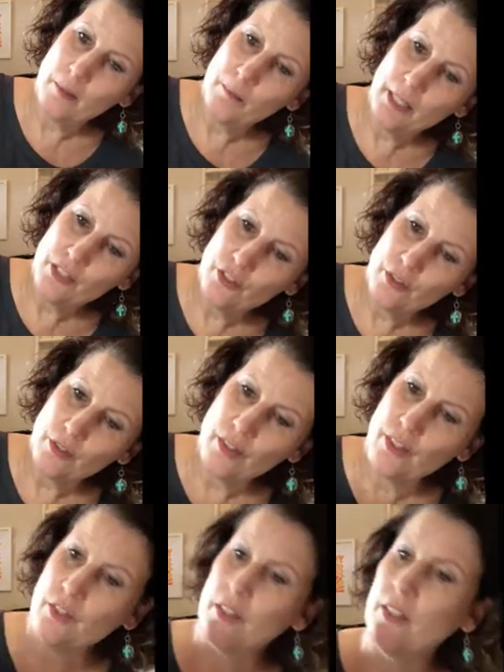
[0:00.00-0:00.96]
Make sure
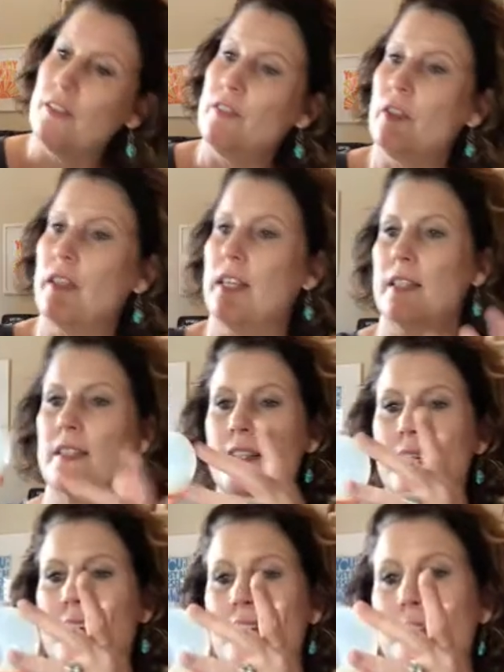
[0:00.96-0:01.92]
that you cover the
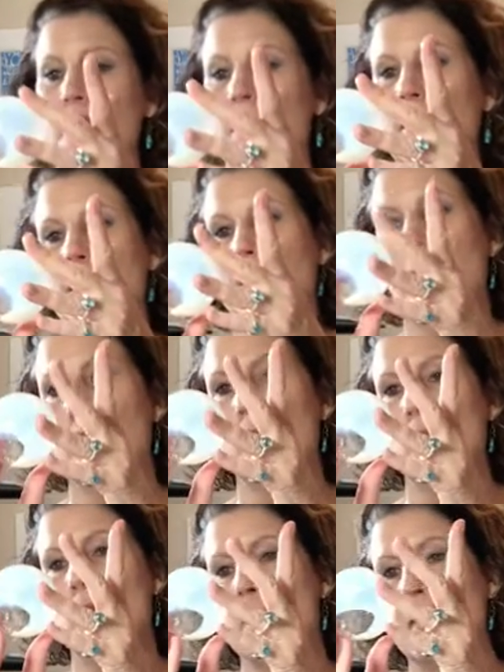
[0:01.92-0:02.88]
entire
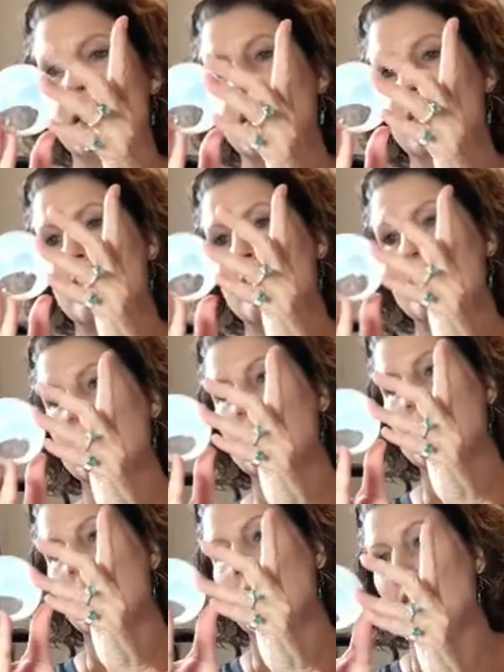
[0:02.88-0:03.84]
ornament on the
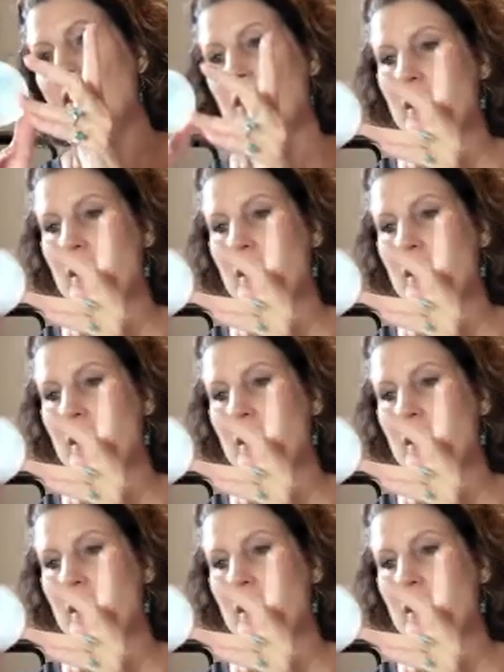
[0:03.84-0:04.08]
inside.